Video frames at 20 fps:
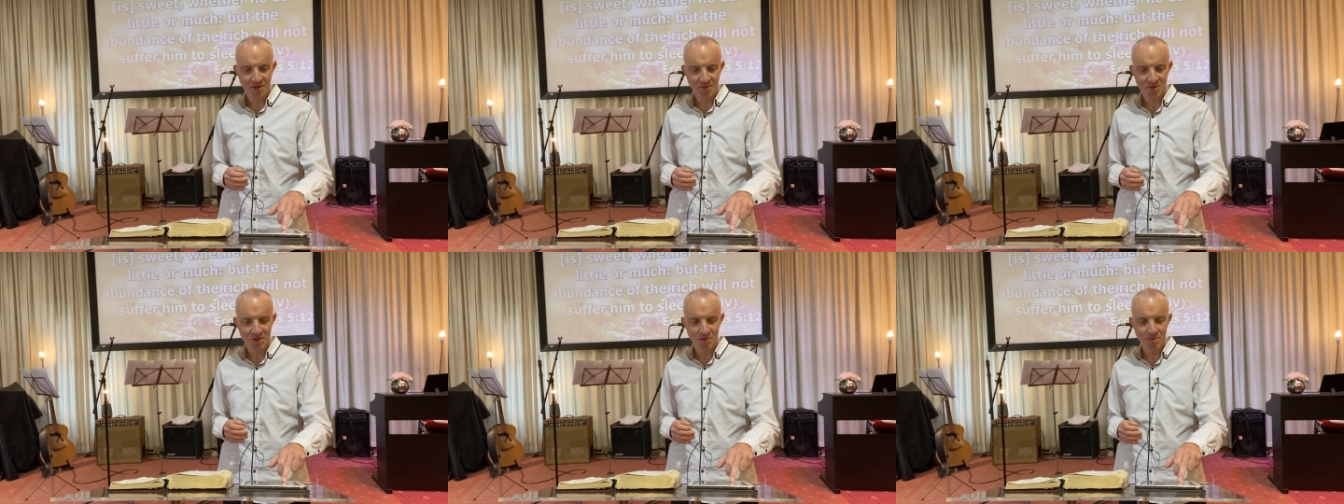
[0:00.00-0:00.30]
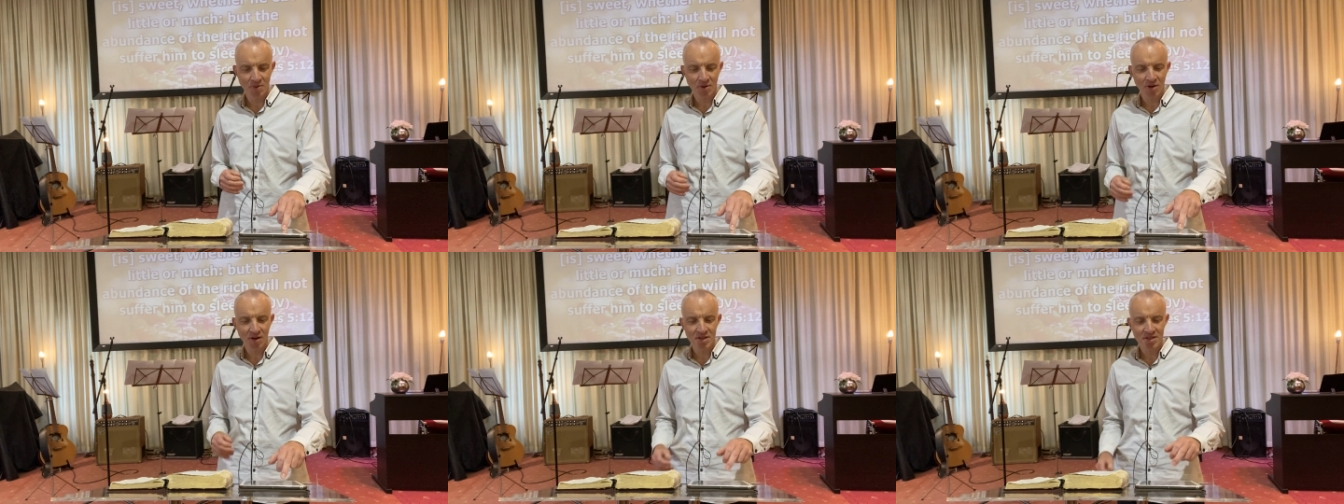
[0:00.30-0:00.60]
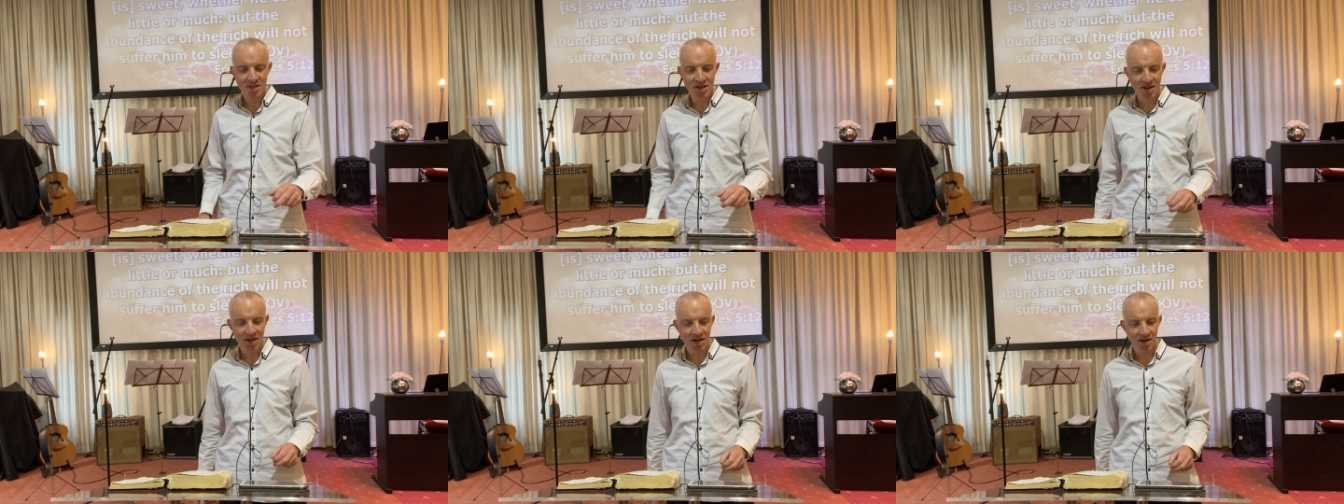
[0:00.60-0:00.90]
know, so Paul is
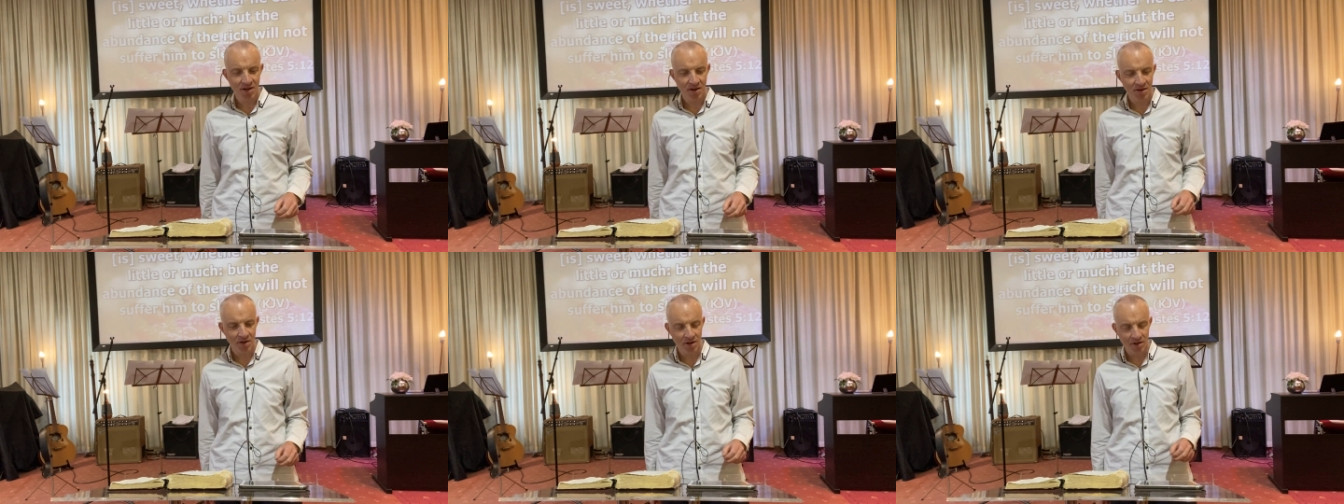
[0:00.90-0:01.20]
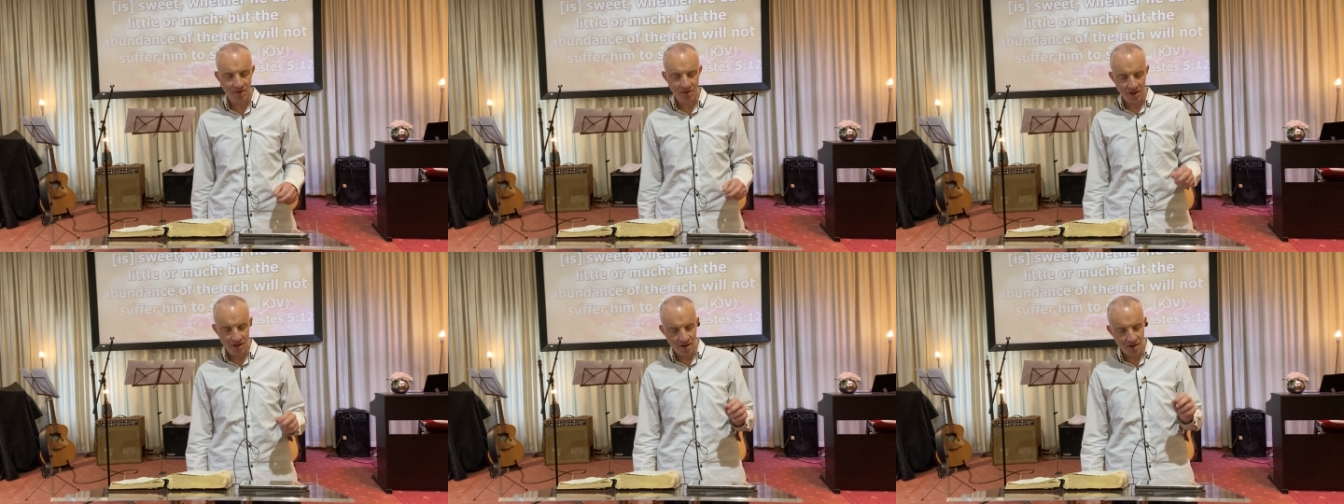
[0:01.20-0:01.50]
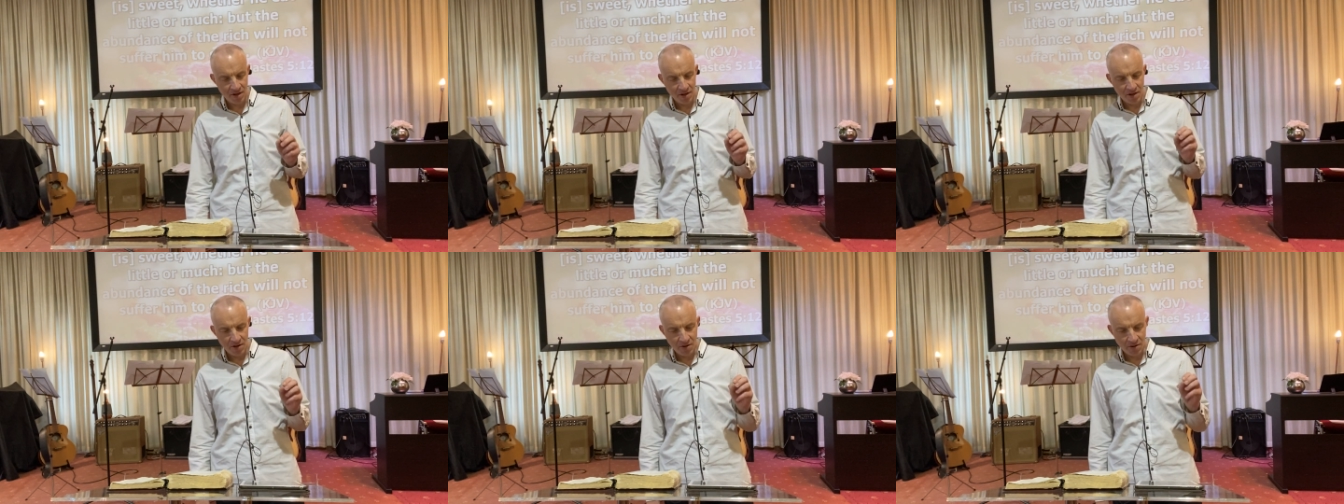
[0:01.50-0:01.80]
saying here,
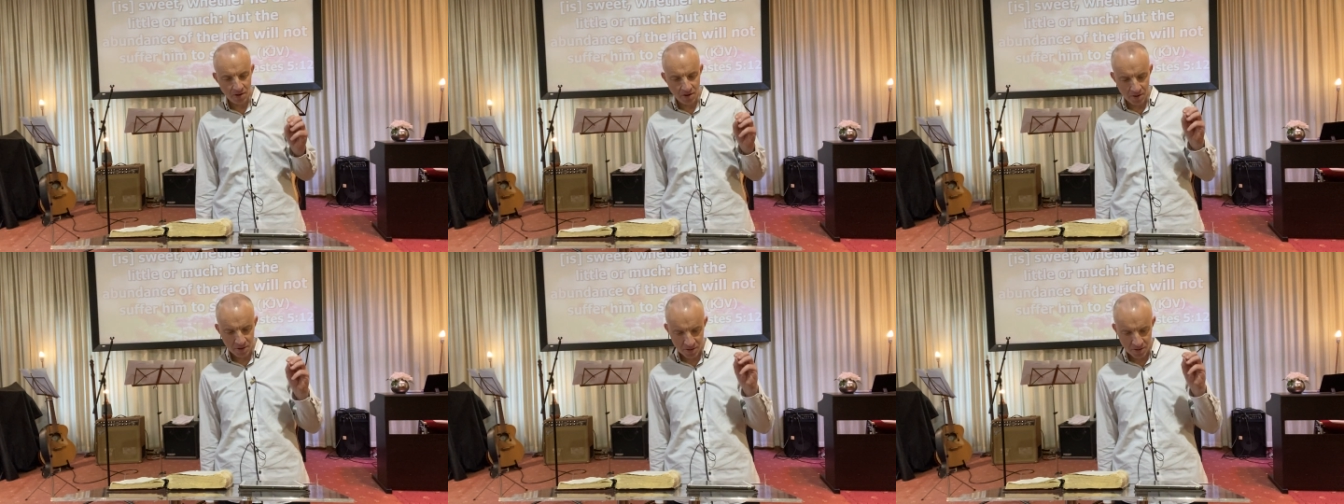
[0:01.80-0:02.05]
or,